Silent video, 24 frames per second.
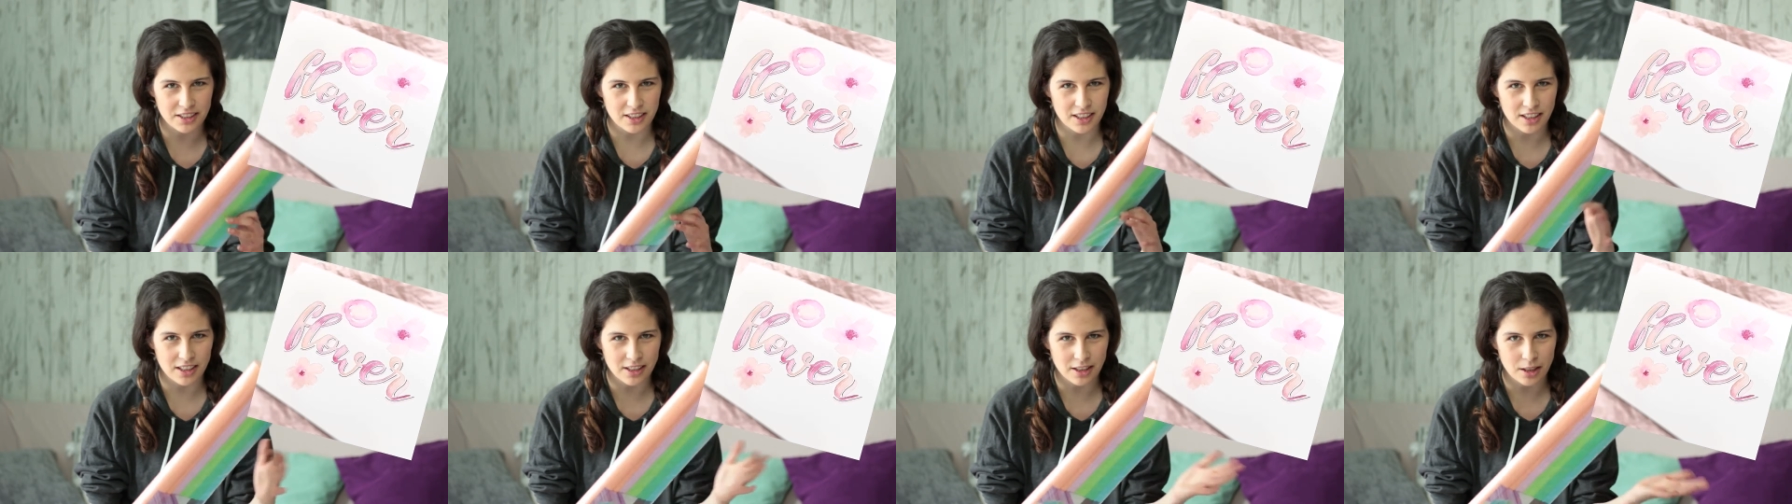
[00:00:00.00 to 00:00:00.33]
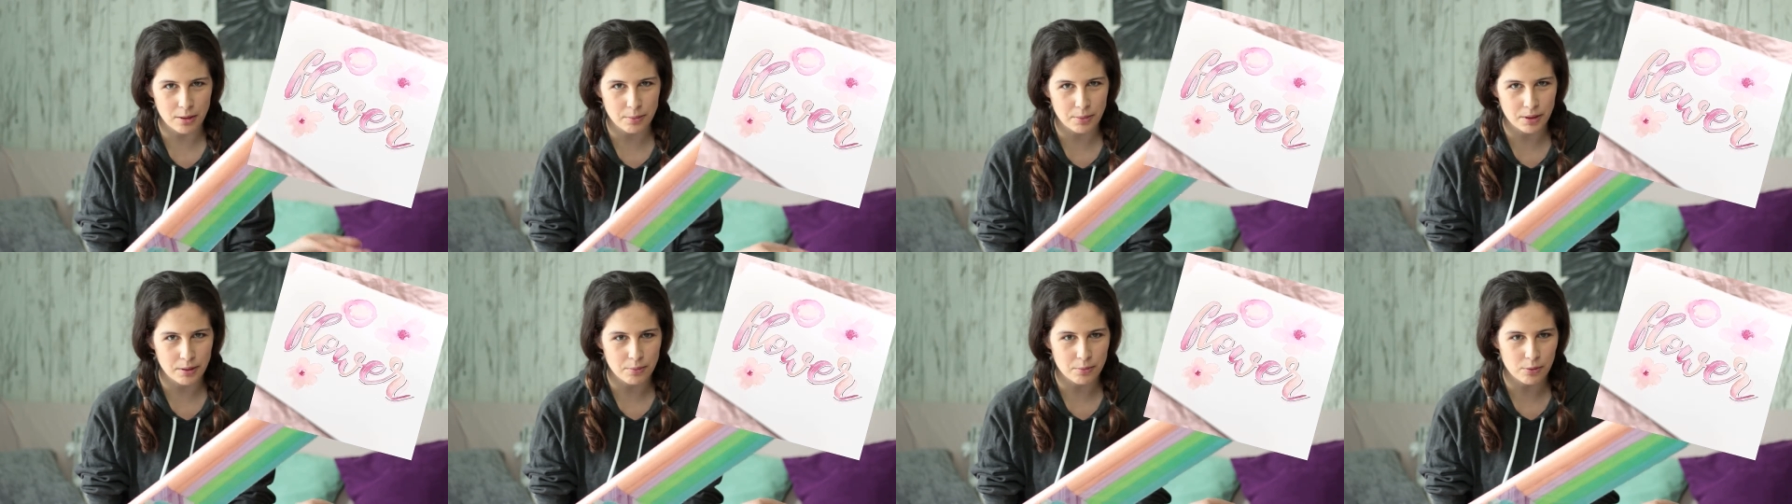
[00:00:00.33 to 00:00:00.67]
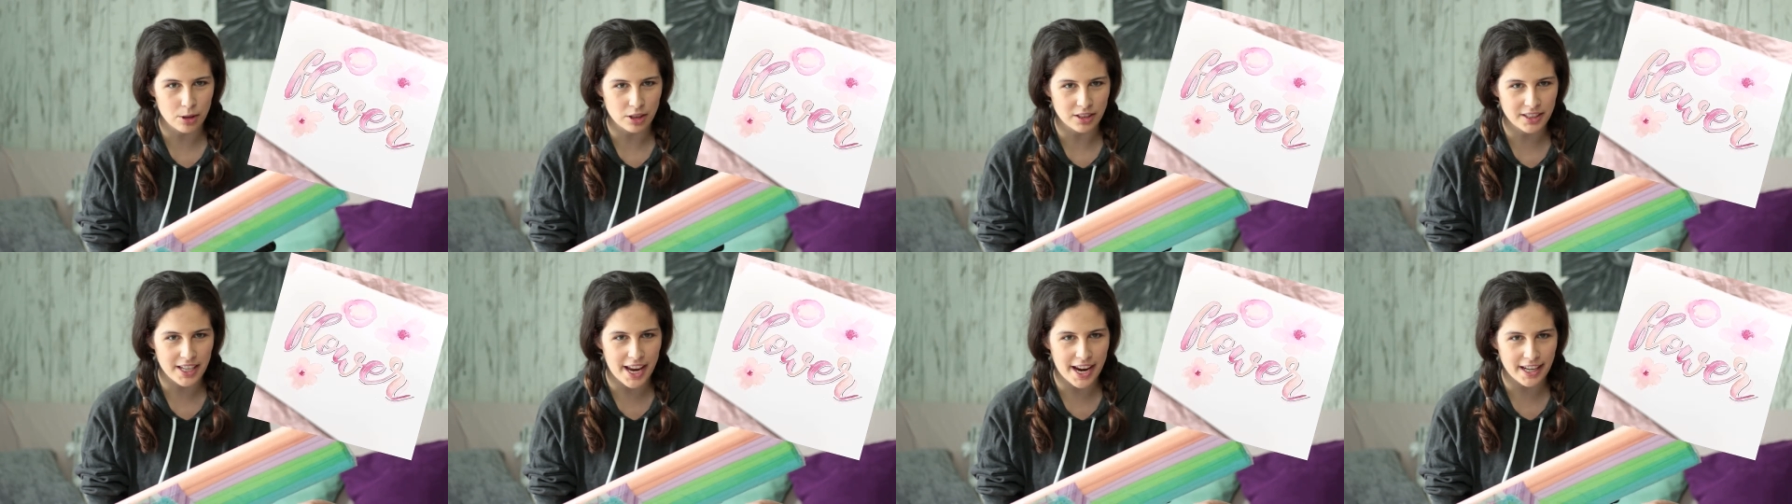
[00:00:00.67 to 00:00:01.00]
a little bit
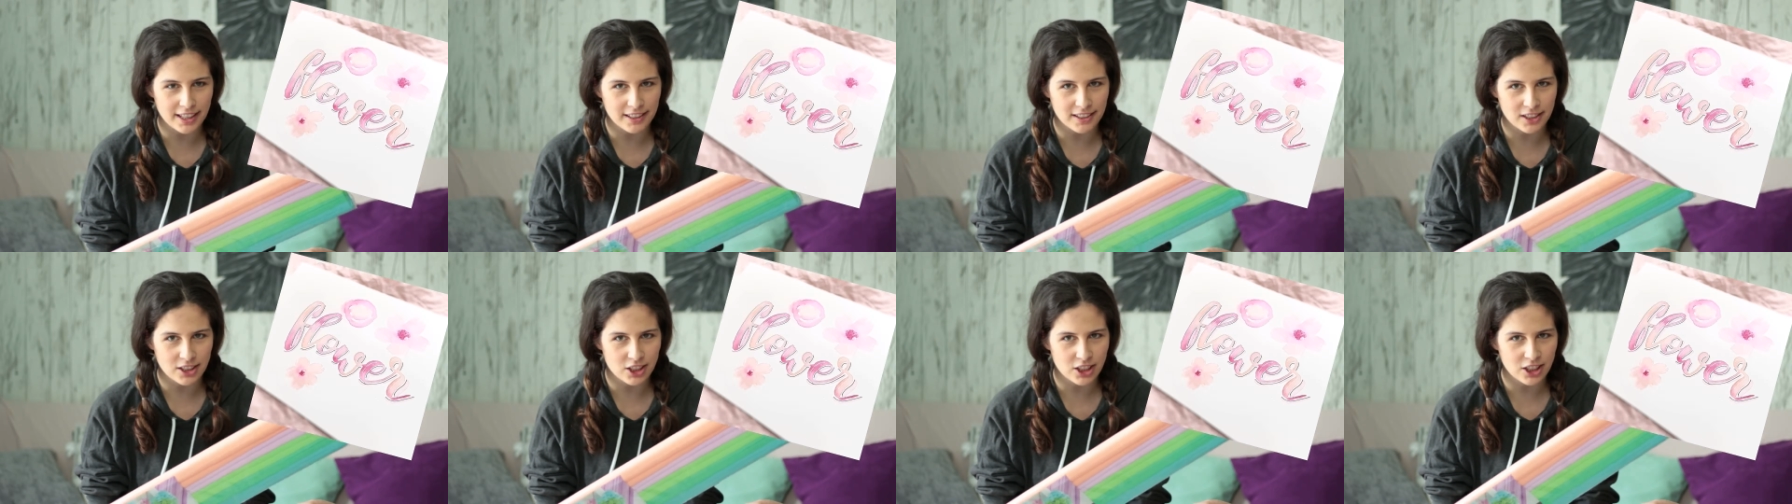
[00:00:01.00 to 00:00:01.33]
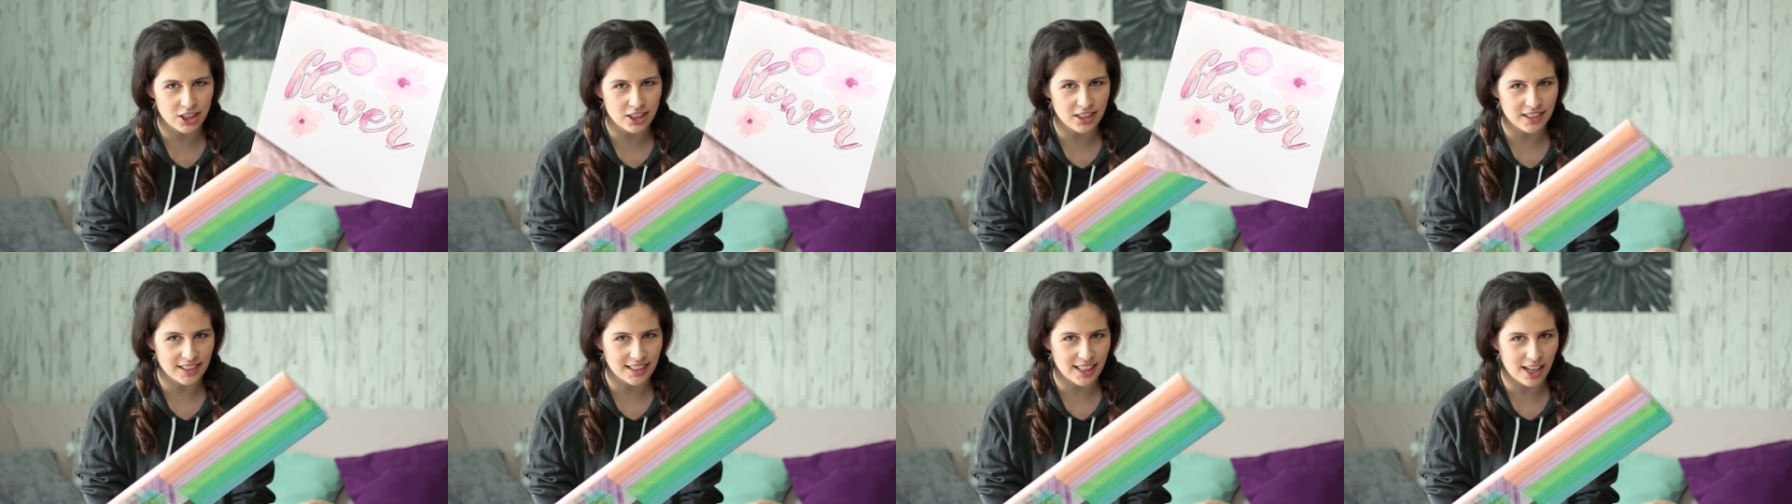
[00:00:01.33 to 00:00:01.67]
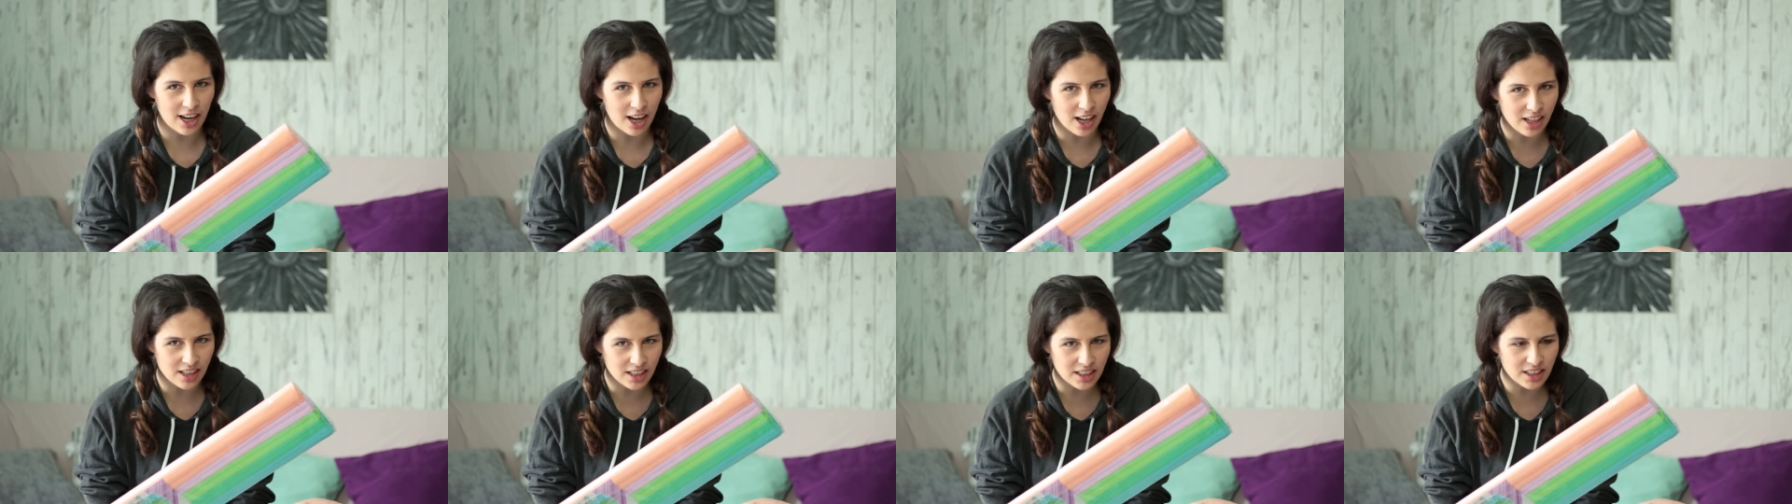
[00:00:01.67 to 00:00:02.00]
more texture and
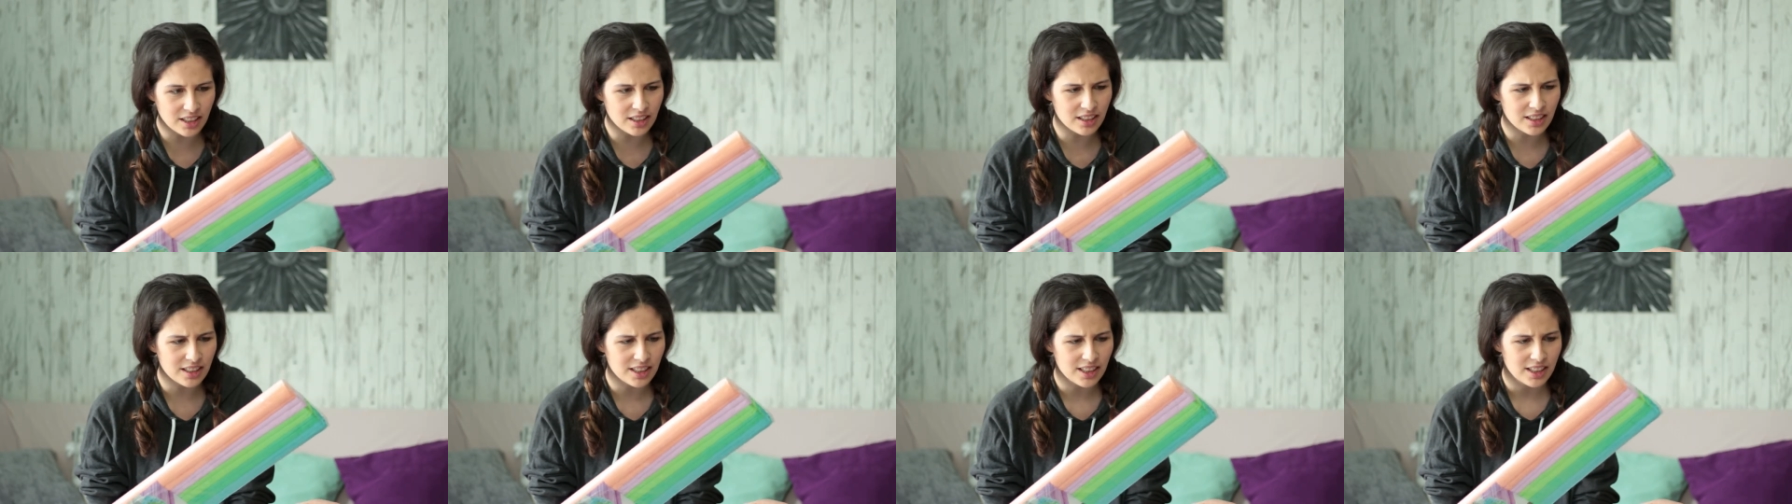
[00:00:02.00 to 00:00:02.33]
color.